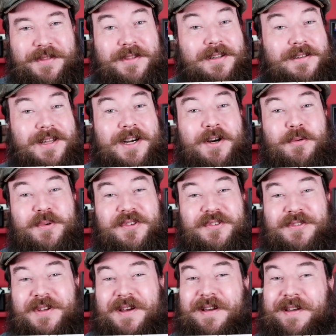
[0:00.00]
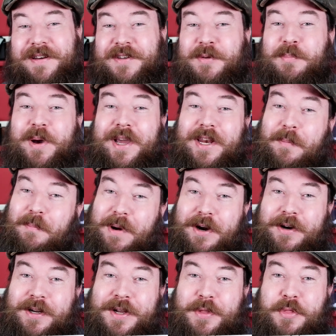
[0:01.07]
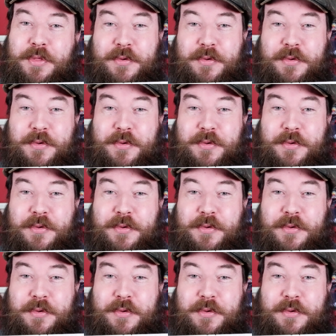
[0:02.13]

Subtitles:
The letter was signed by an American